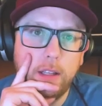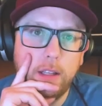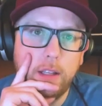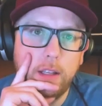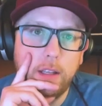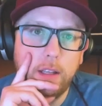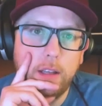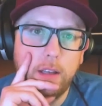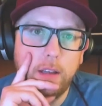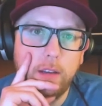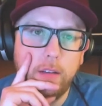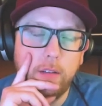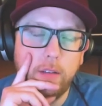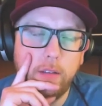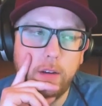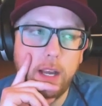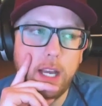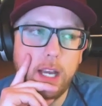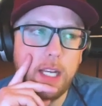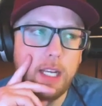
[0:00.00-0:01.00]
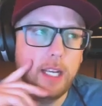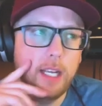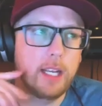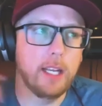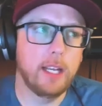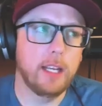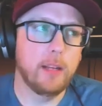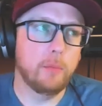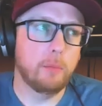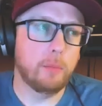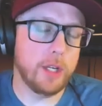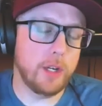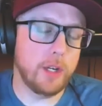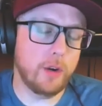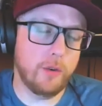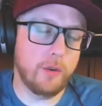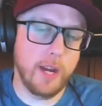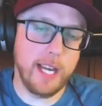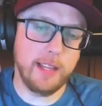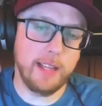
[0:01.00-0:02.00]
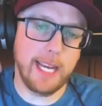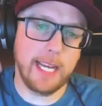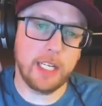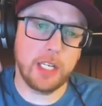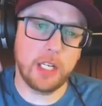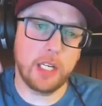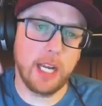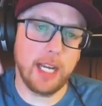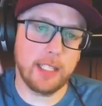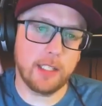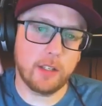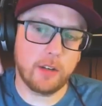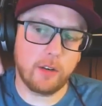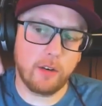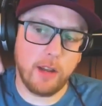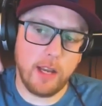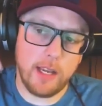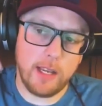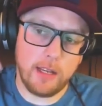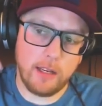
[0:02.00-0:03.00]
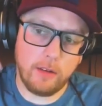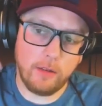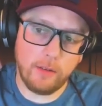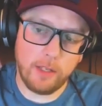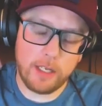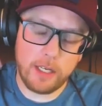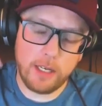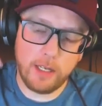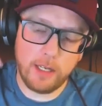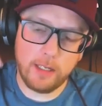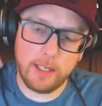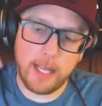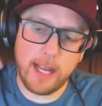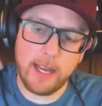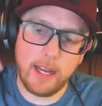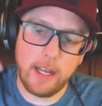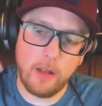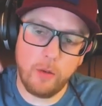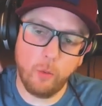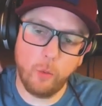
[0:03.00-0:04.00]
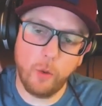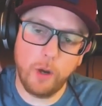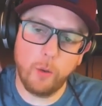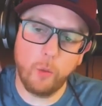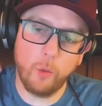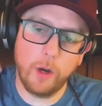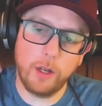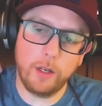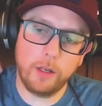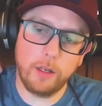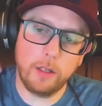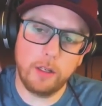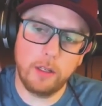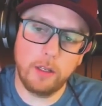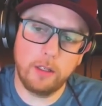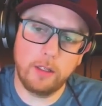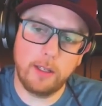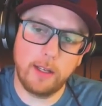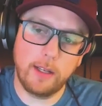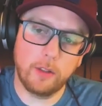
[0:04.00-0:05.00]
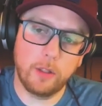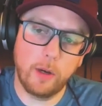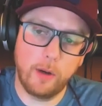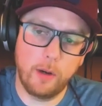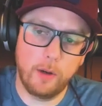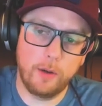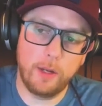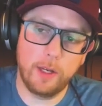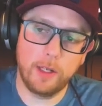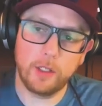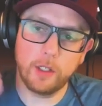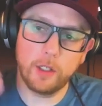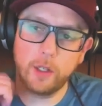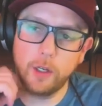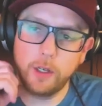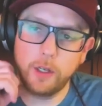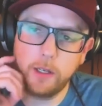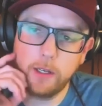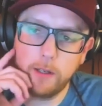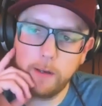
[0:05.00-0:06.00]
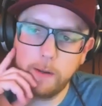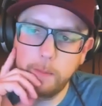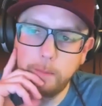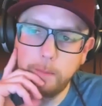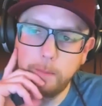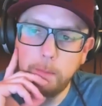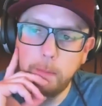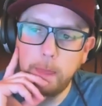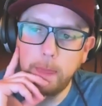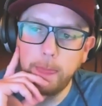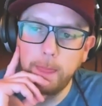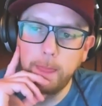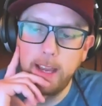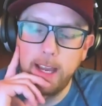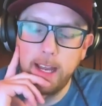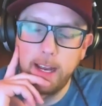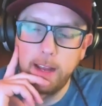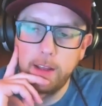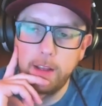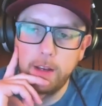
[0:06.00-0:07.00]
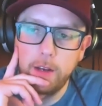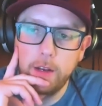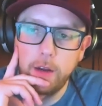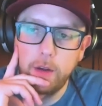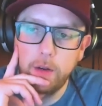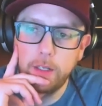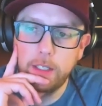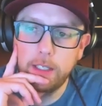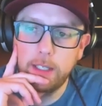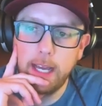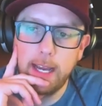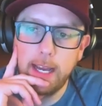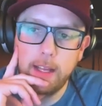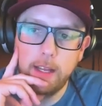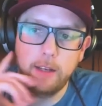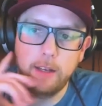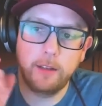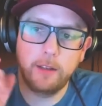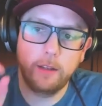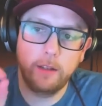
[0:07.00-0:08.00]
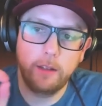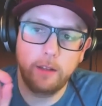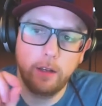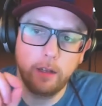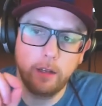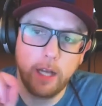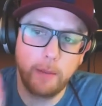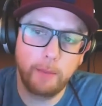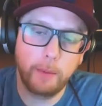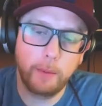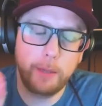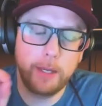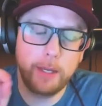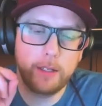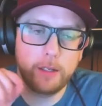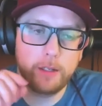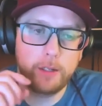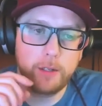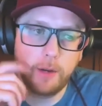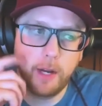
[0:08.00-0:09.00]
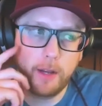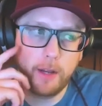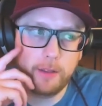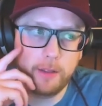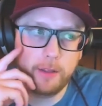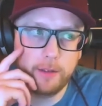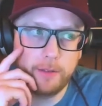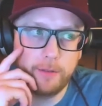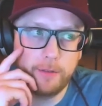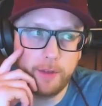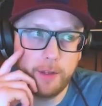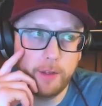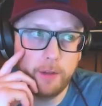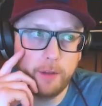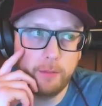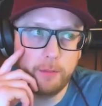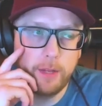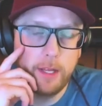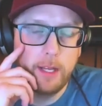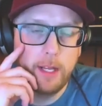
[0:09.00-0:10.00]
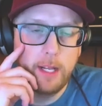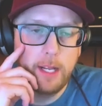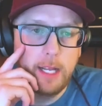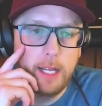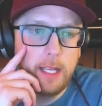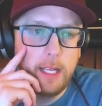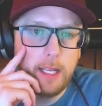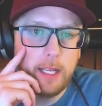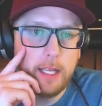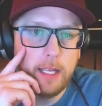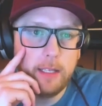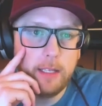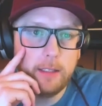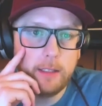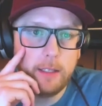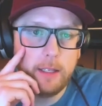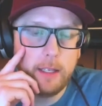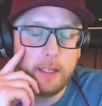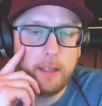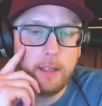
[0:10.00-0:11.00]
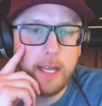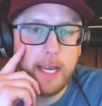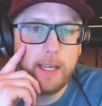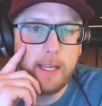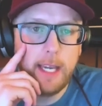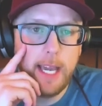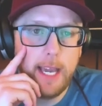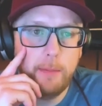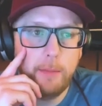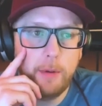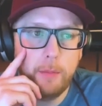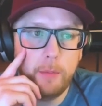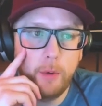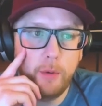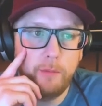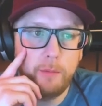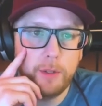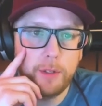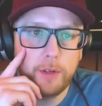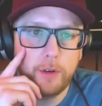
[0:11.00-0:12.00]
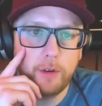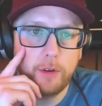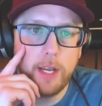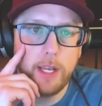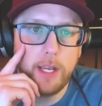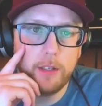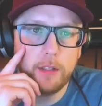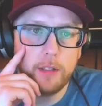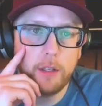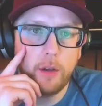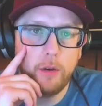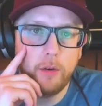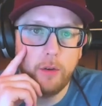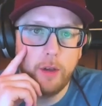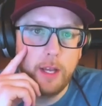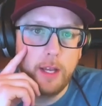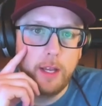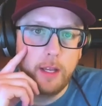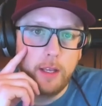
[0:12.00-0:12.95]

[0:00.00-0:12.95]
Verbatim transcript: Right. Right but you're right. That shot's great, which is and it, what what Del Toro does good, and I notice that in a couple pieces throughout this film, is that camera movement's great. So,